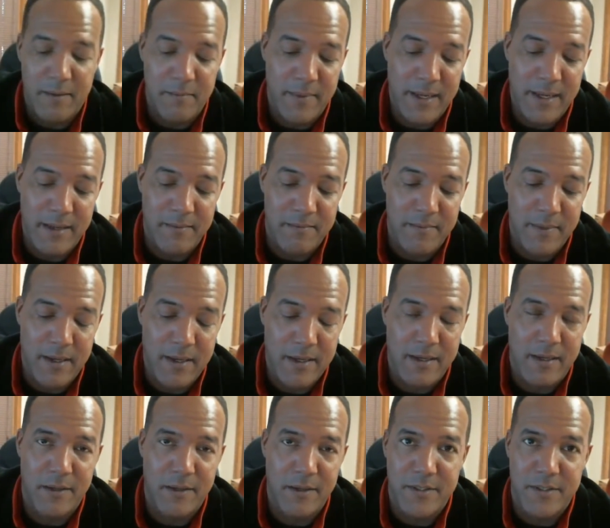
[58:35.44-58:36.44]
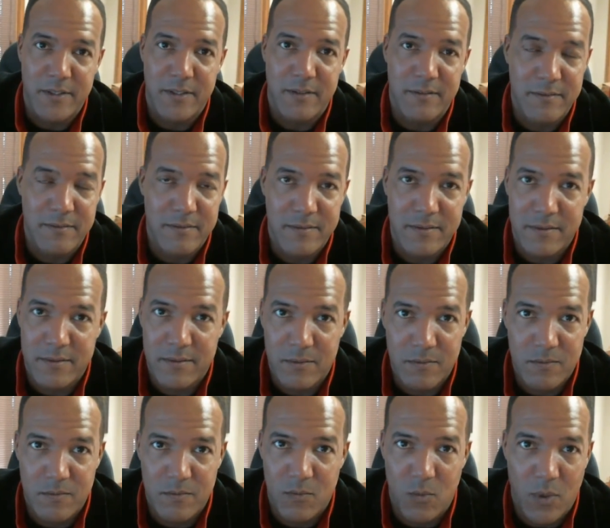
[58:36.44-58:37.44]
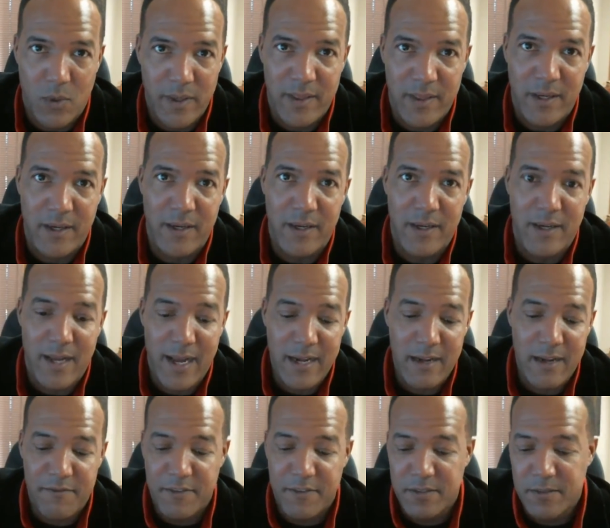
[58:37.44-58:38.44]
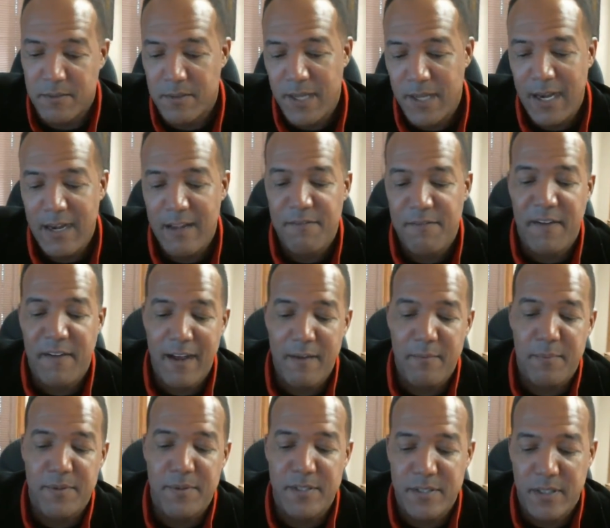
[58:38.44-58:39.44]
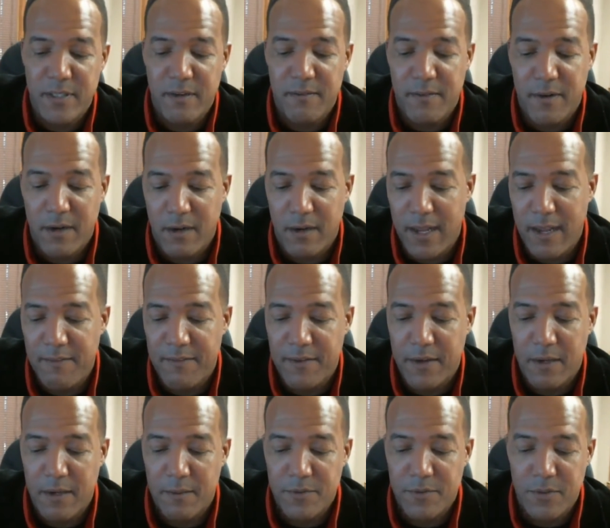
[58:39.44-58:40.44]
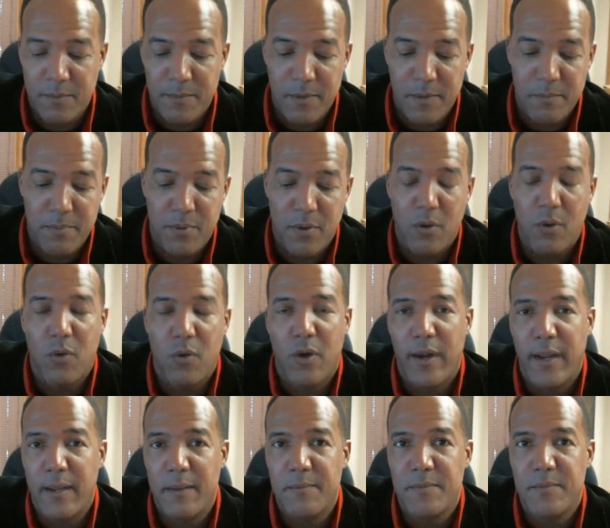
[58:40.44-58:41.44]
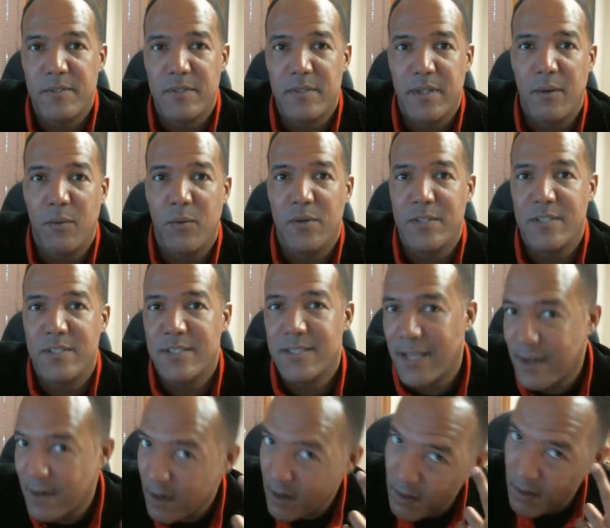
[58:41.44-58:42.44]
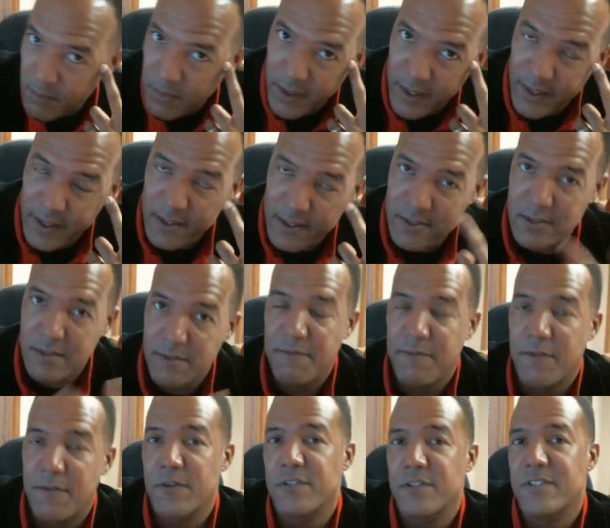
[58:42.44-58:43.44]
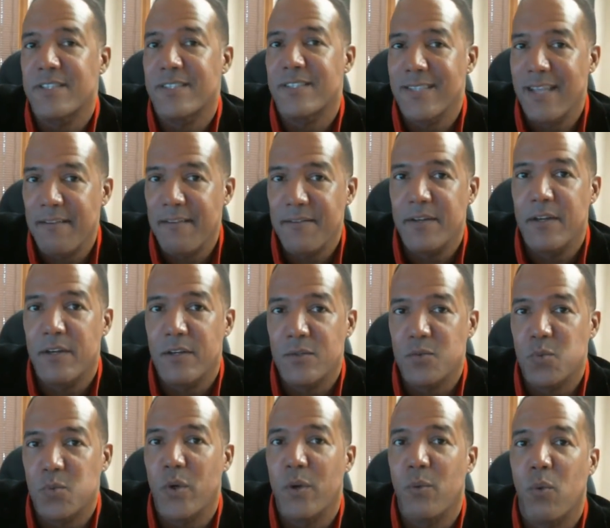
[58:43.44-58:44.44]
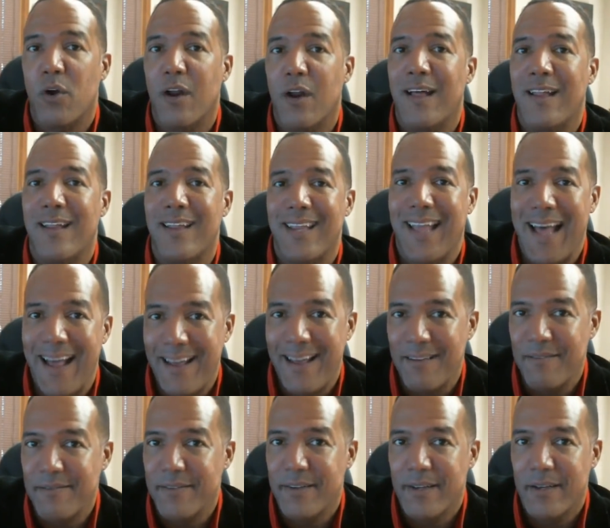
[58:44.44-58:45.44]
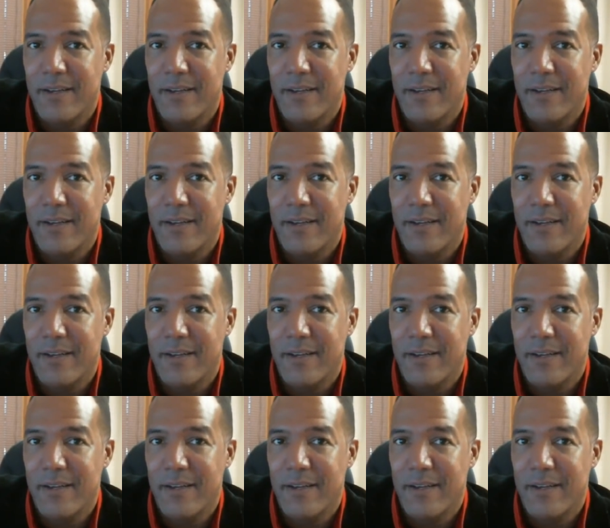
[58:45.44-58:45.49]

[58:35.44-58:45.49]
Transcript: And my my closing one thing 90 for, 95% of our life comes from the programs that were set in our brains the first seven years we were alive.